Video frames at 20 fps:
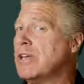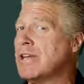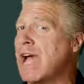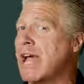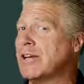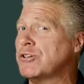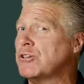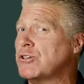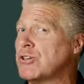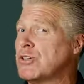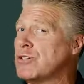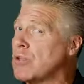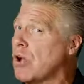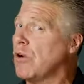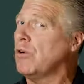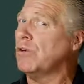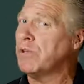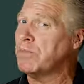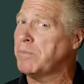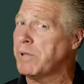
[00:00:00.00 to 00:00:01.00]
nitrogens
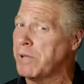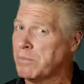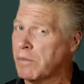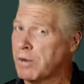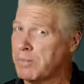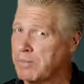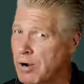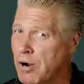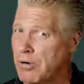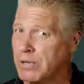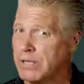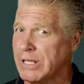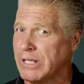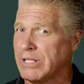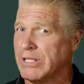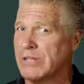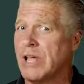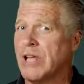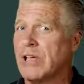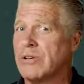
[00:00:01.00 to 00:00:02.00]
only being with
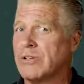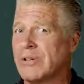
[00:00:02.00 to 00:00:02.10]
proteins.